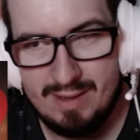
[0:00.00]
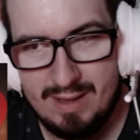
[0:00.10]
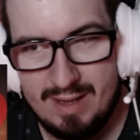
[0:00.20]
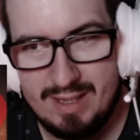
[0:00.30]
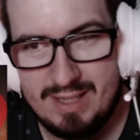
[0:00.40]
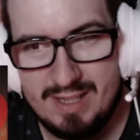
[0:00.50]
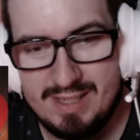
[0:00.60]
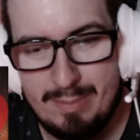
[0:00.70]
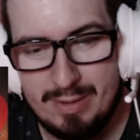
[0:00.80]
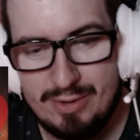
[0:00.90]
And he's
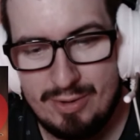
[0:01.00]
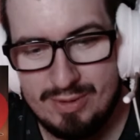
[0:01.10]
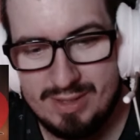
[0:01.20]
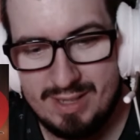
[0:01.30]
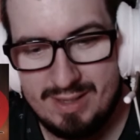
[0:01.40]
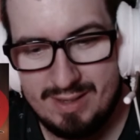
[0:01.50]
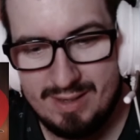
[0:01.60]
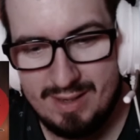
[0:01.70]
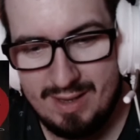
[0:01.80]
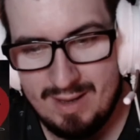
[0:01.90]
able to use it.
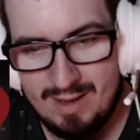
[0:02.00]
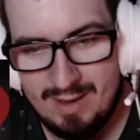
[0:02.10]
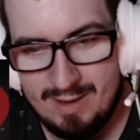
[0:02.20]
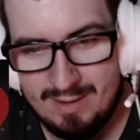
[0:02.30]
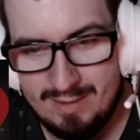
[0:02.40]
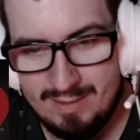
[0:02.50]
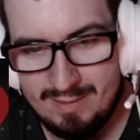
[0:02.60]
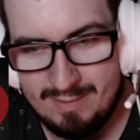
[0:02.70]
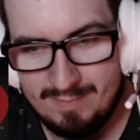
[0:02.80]
When